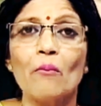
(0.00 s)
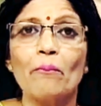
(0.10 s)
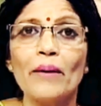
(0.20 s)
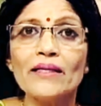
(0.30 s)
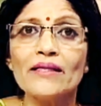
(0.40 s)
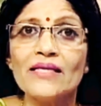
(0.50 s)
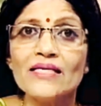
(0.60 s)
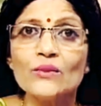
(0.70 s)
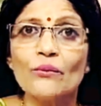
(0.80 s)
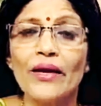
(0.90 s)
but
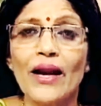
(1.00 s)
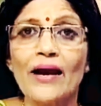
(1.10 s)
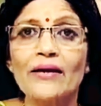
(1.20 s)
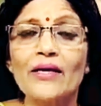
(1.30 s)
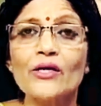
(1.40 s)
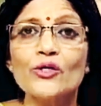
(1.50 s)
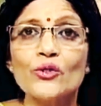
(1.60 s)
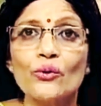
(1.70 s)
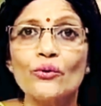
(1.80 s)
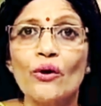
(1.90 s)
this variety
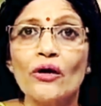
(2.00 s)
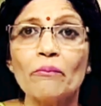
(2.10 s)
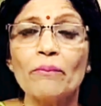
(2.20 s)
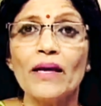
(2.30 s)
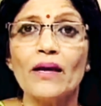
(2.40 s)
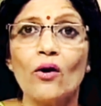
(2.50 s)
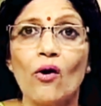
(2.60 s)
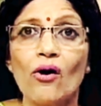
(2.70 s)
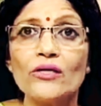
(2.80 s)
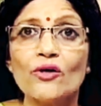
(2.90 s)
should not be a
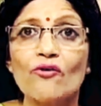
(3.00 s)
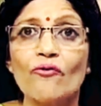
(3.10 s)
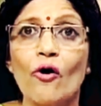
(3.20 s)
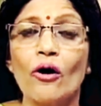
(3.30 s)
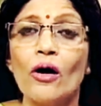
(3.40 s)
cause of